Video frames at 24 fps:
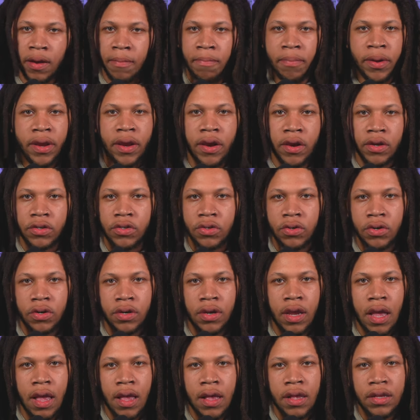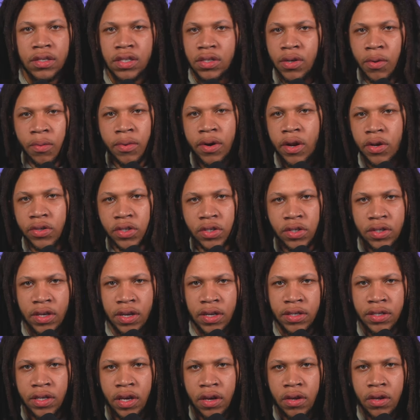appears or someone else is
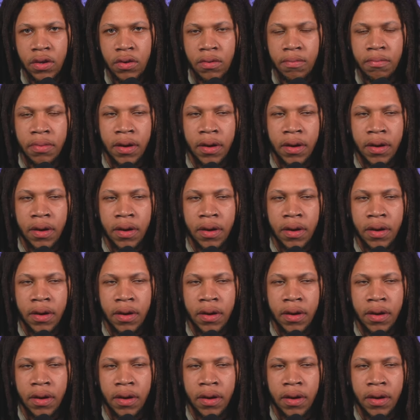going to tell you,